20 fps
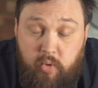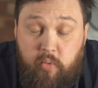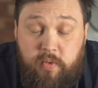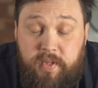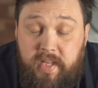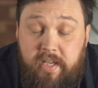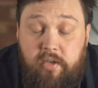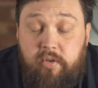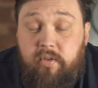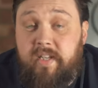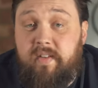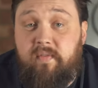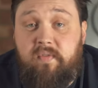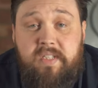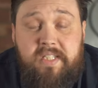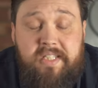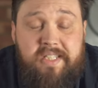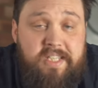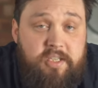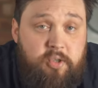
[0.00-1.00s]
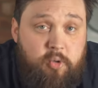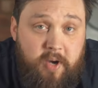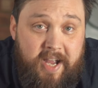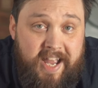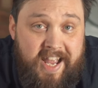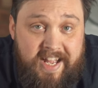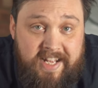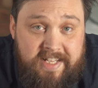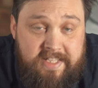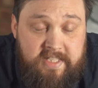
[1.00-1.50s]
or they couldn't even see your
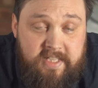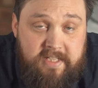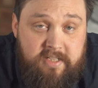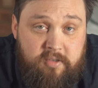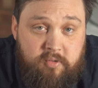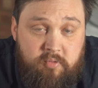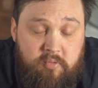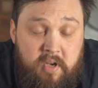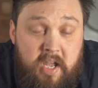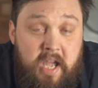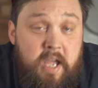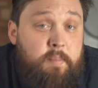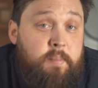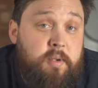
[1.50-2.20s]
hand signal